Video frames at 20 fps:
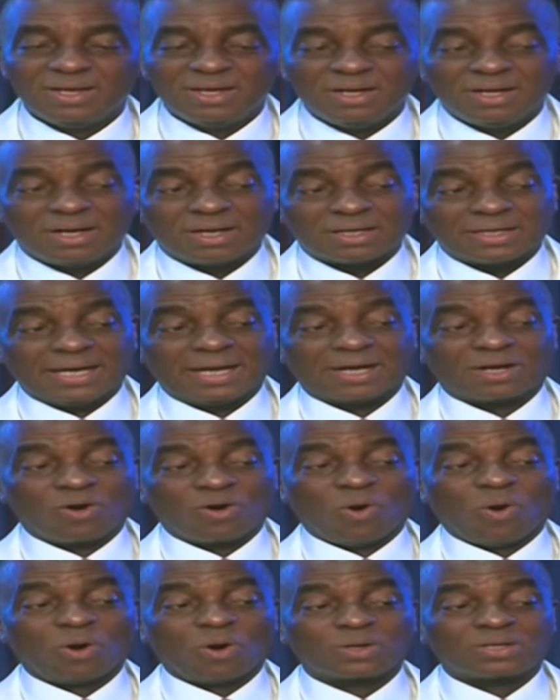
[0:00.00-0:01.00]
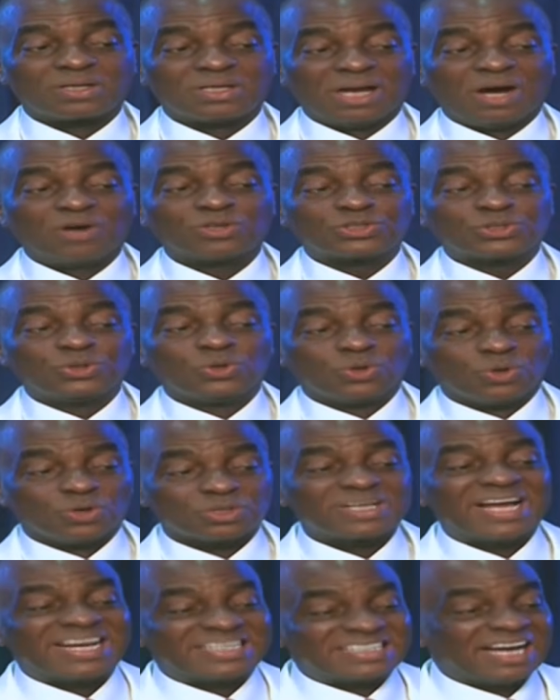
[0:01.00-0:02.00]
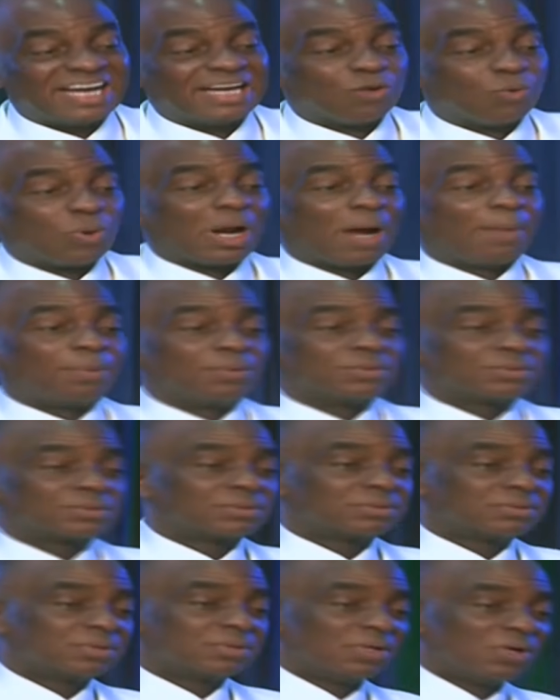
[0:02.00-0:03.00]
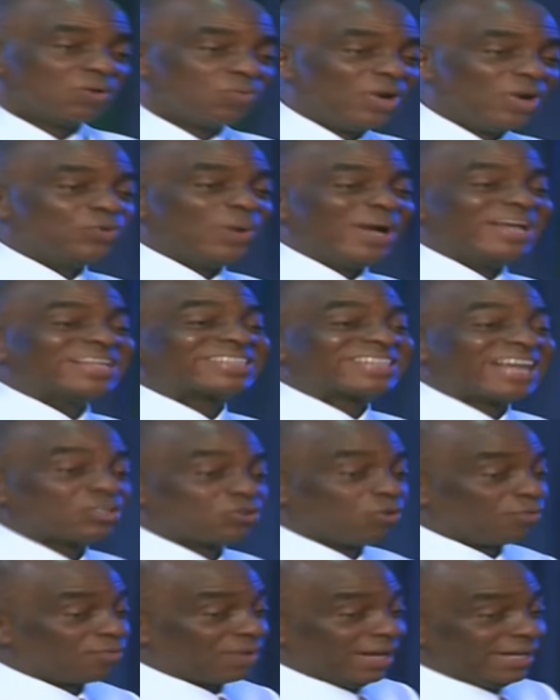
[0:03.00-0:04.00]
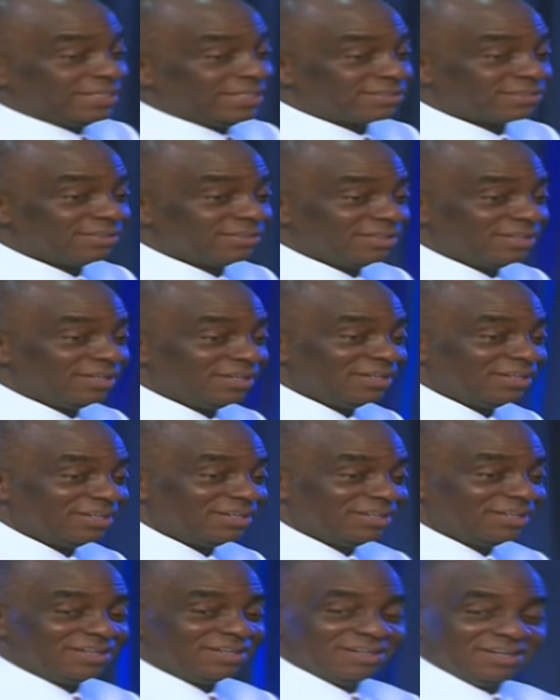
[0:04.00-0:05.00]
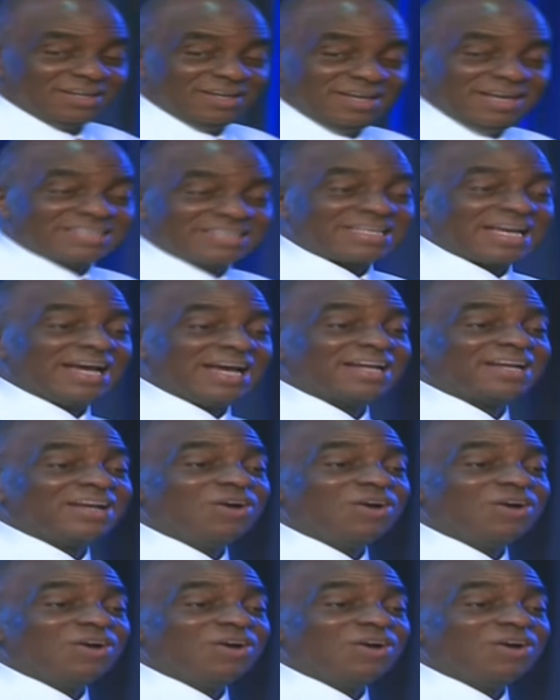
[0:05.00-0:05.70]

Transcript: And then God now showed us exactly what happens when you are in search of light. He said,